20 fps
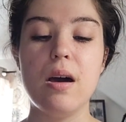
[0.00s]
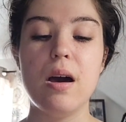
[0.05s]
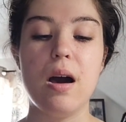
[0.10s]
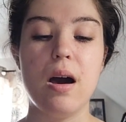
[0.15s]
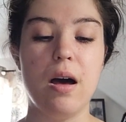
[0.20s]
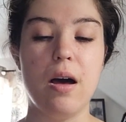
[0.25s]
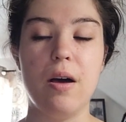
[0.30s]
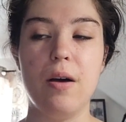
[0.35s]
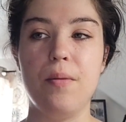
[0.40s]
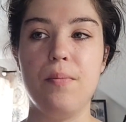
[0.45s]

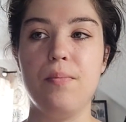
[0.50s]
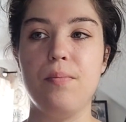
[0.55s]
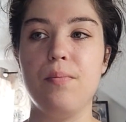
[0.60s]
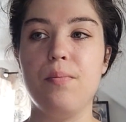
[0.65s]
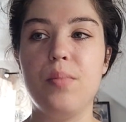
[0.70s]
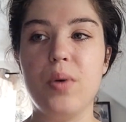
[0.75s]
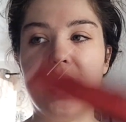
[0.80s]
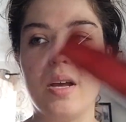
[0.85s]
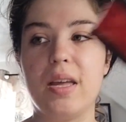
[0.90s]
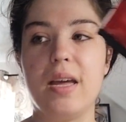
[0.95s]

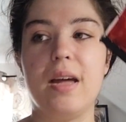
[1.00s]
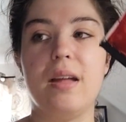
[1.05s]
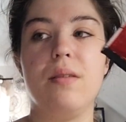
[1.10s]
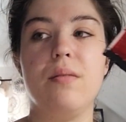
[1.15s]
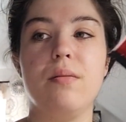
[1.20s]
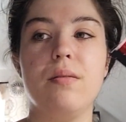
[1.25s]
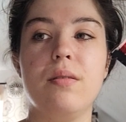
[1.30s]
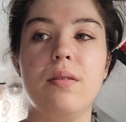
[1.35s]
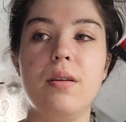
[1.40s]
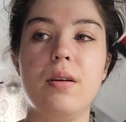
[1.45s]
But
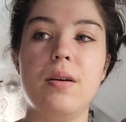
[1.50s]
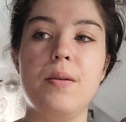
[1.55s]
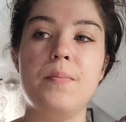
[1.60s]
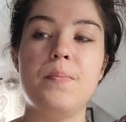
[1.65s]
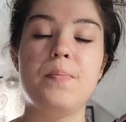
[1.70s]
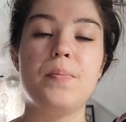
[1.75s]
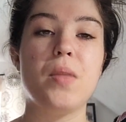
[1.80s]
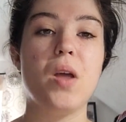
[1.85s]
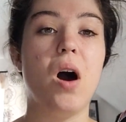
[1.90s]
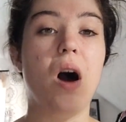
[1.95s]
again,
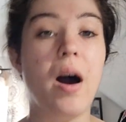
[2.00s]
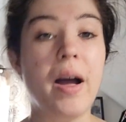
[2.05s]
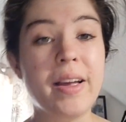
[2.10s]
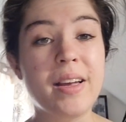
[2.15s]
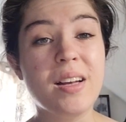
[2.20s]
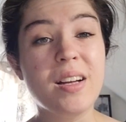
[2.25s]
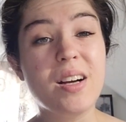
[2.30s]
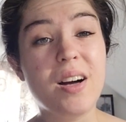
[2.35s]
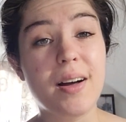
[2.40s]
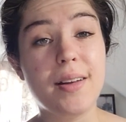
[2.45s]
I
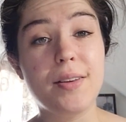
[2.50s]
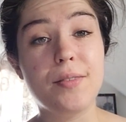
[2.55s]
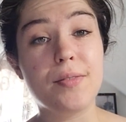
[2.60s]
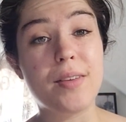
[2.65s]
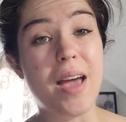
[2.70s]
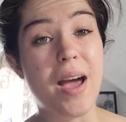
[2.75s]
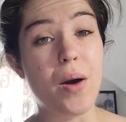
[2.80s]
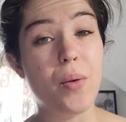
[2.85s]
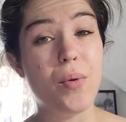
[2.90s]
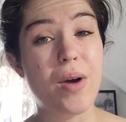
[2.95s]
can kind of
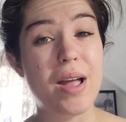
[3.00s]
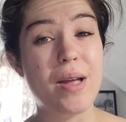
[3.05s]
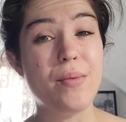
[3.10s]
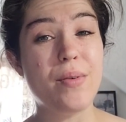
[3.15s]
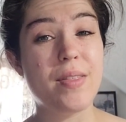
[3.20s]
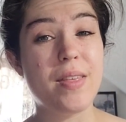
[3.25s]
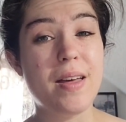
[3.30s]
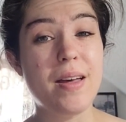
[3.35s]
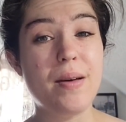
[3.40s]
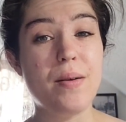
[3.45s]
get away
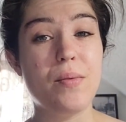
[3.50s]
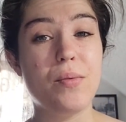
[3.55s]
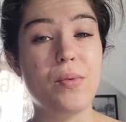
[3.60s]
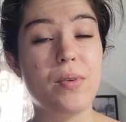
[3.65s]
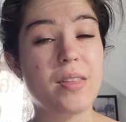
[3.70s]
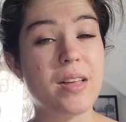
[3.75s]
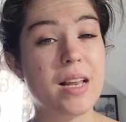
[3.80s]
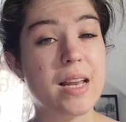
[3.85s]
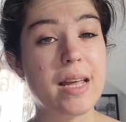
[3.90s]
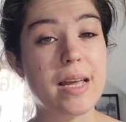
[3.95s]
with it
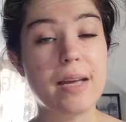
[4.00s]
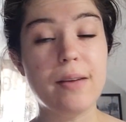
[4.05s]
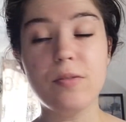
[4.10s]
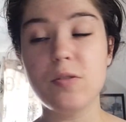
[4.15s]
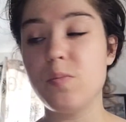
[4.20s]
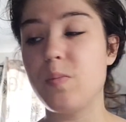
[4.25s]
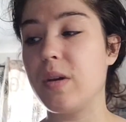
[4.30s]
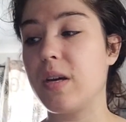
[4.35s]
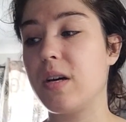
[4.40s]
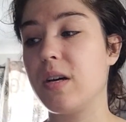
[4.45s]
with Cleves
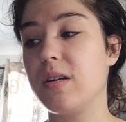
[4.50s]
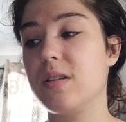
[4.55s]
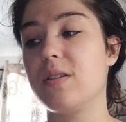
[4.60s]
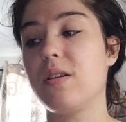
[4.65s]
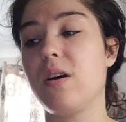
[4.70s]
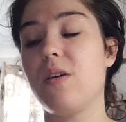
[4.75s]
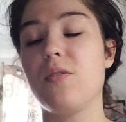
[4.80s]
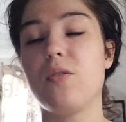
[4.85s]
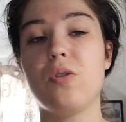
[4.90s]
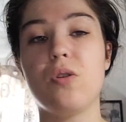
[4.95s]
because
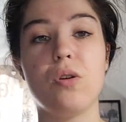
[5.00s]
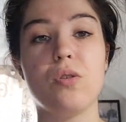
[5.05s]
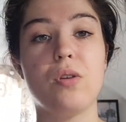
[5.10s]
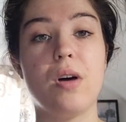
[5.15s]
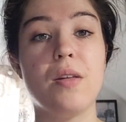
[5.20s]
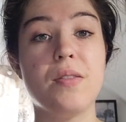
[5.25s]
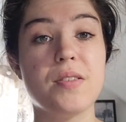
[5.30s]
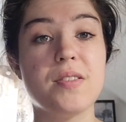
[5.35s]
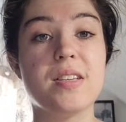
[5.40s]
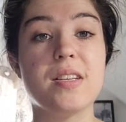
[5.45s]

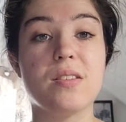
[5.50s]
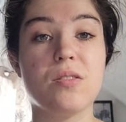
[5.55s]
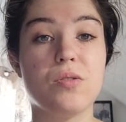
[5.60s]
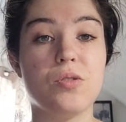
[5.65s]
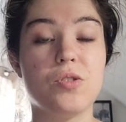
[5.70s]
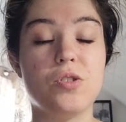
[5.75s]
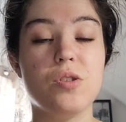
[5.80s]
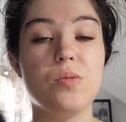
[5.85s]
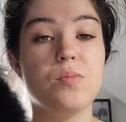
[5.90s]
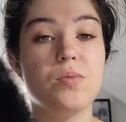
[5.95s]
other Six
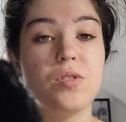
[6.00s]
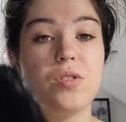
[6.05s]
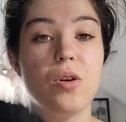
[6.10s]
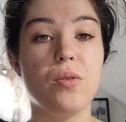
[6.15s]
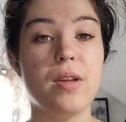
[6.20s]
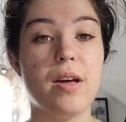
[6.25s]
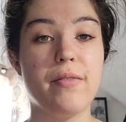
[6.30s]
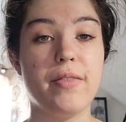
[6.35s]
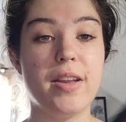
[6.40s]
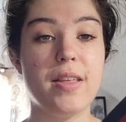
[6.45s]
costumes don't
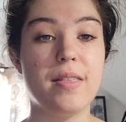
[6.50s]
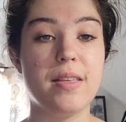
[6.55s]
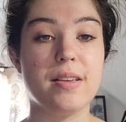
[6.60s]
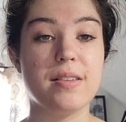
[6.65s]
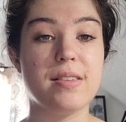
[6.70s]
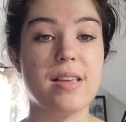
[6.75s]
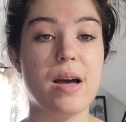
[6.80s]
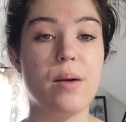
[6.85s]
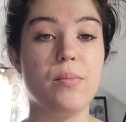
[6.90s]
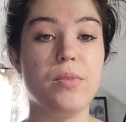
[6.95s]
have anything
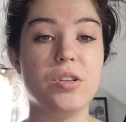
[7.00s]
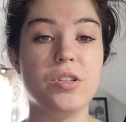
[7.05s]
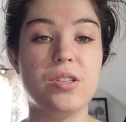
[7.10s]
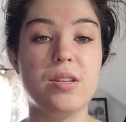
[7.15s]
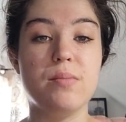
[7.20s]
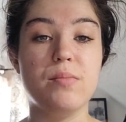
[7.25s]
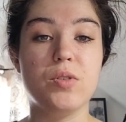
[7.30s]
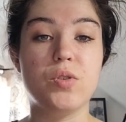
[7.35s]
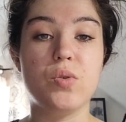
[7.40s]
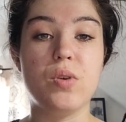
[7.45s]
sandwiched
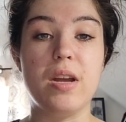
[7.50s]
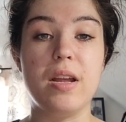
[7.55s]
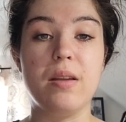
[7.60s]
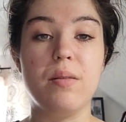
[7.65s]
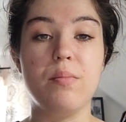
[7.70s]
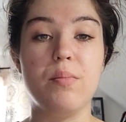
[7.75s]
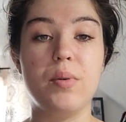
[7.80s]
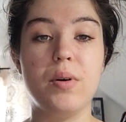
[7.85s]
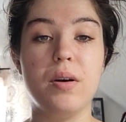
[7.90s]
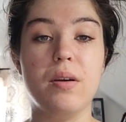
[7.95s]
in
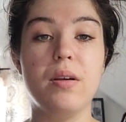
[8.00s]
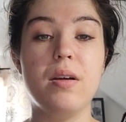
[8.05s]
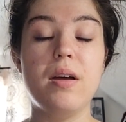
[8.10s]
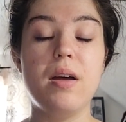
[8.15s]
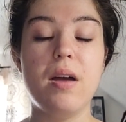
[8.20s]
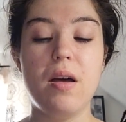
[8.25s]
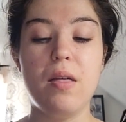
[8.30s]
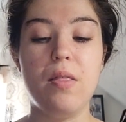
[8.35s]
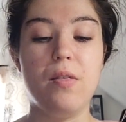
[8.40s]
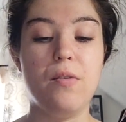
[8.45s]
between, but
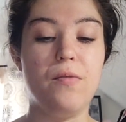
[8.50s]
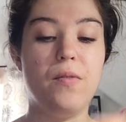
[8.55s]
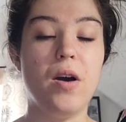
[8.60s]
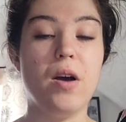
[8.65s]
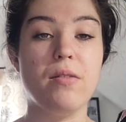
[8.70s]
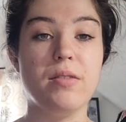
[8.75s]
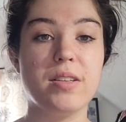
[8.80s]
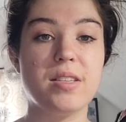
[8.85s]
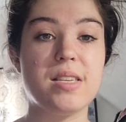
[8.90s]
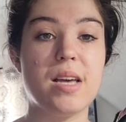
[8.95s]
the
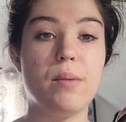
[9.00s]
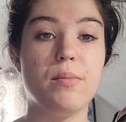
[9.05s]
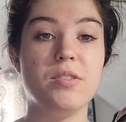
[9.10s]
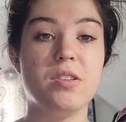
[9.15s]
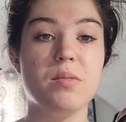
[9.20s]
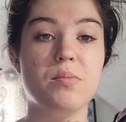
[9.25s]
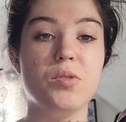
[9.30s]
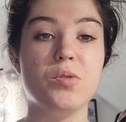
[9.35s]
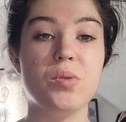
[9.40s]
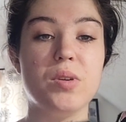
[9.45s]
fur is sandwiched
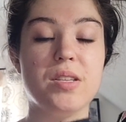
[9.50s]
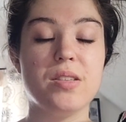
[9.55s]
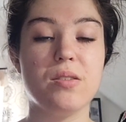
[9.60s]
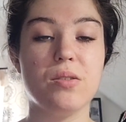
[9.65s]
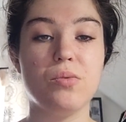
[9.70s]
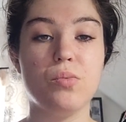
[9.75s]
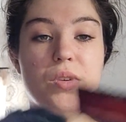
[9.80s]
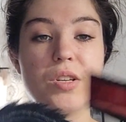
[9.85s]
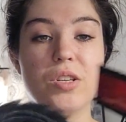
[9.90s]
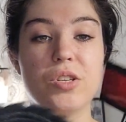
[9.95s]
in between, so
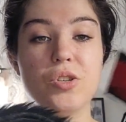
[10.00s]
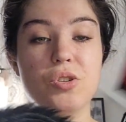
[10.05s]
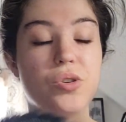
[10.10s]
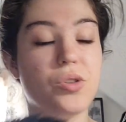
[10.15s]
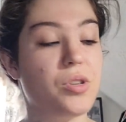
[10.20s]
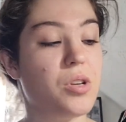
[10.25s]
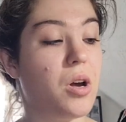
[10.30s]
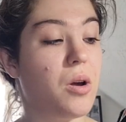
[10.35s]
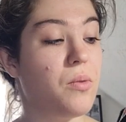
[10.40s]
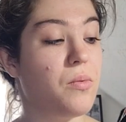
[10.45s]
which should
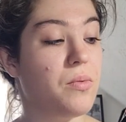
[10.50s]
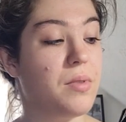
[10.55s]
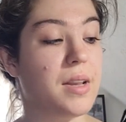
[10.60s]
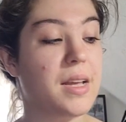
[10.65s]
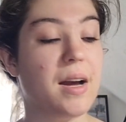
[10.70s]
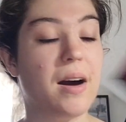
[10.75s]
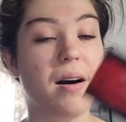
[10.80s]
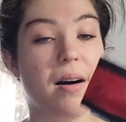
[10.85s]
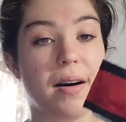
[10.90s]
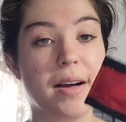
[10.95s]
hopefully
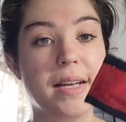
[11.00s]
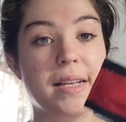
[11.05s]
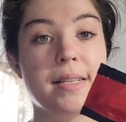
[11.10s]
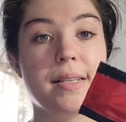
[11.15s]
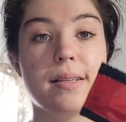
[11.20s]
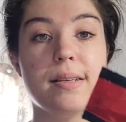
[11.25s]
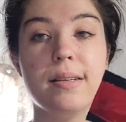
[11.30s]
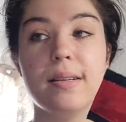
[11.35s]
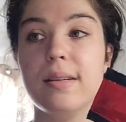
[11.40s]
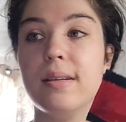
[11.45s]
hide
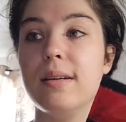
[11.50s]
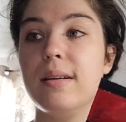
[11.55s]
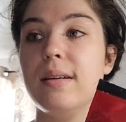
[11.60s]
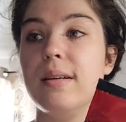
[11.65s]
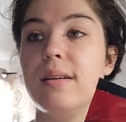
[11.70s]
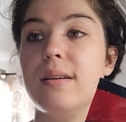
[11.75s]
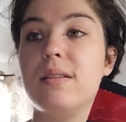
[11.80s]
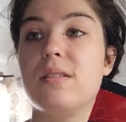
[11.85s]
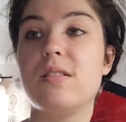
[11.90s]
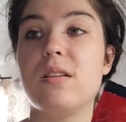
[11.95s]

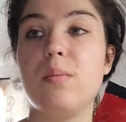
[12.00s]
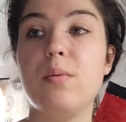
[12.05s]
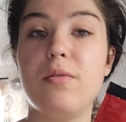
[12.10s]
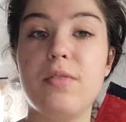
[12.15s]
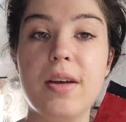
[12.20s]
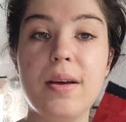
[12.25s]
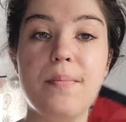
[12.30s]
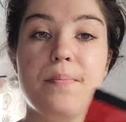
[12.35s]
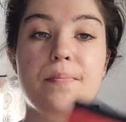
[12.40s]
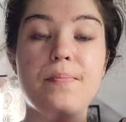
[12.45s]
some of
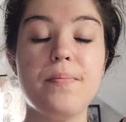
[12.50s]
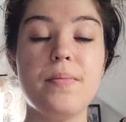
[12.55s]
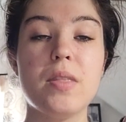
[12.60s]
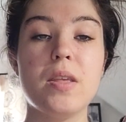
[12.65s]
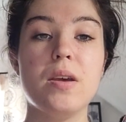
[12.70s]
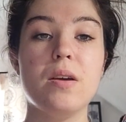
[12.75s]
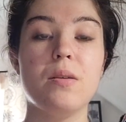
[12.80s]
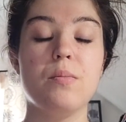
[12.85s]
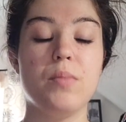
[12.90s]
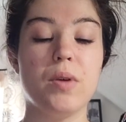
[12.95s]
it,
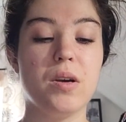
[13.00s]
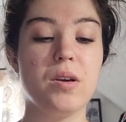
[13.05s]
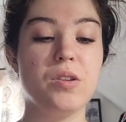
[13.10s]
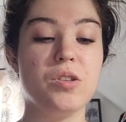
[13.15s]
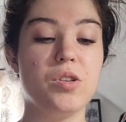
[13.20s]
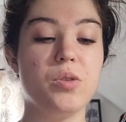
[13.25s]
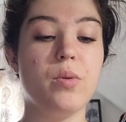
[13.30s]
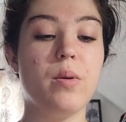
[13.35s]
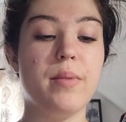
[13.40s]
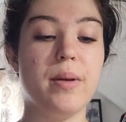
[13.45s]
because
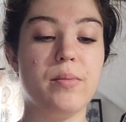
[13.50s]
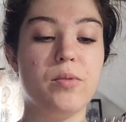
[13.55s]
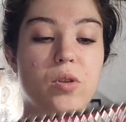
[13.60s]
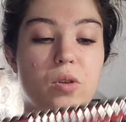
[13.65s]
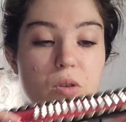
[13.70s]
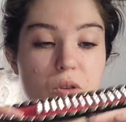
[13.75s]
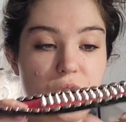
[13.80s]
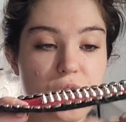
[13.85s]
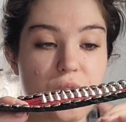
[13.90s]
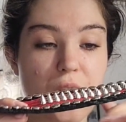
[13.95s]
you won't be able to
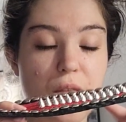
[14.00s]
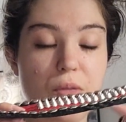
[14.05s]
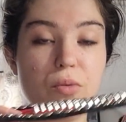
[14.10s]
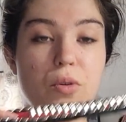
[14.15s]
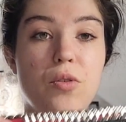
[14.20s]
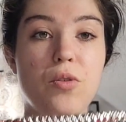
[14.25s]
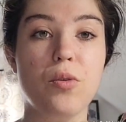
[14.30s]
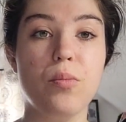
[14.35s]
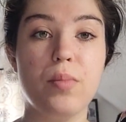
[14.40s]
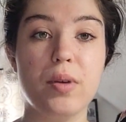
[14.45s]
look straight through
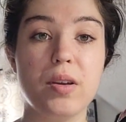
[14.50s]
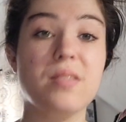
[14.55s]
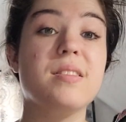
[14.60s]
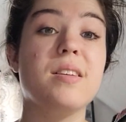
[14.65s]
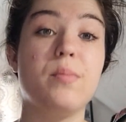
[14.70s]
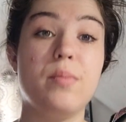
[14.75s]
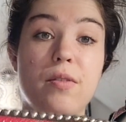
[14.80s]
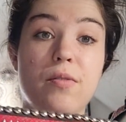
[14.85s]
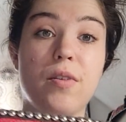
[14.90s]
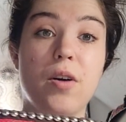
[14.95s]
them because
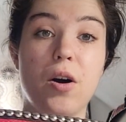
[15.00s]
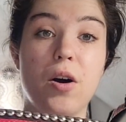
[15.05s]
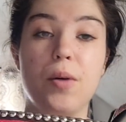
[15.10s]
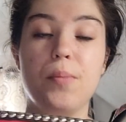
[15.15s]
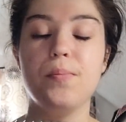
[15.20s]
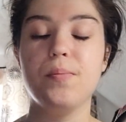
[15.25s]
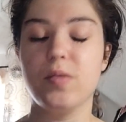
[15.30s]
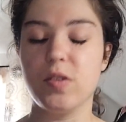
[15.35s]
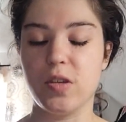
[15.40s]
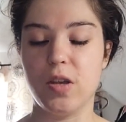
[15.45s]
there'll be fur.
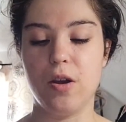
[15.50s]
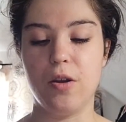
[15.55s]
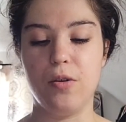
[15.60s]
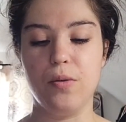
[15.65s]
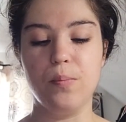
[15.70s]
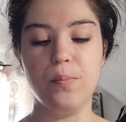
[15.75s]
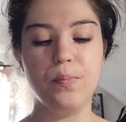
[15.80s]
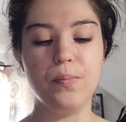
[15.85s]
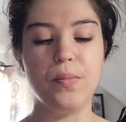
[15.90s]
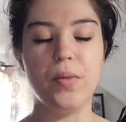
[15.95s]
So
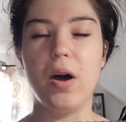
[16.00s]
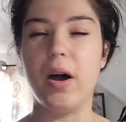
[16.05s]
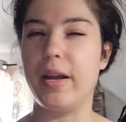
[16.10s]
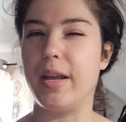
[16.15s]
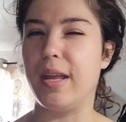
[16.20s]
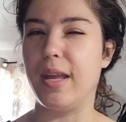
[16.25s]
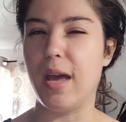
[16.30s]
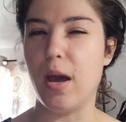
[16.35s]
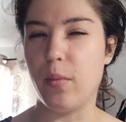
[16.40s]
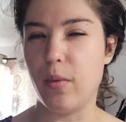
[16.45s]
I
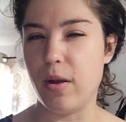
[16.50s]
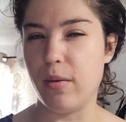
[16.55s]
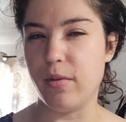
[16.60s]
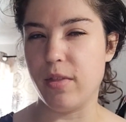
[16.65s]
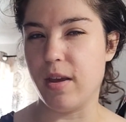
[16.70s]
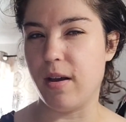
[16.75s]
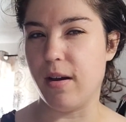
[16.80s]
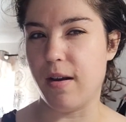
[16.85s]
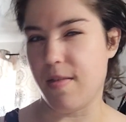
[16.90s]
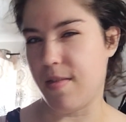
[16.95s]
can get away with
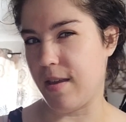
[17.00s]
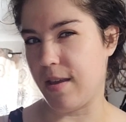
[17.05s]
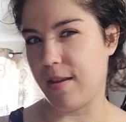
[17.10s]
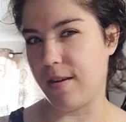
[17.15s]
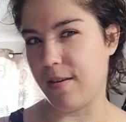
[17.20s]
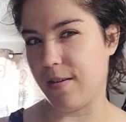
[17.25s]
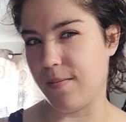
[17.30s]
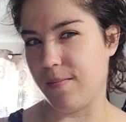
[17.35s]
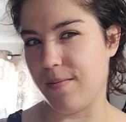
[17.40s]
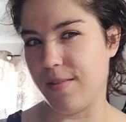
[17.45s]
it, I think.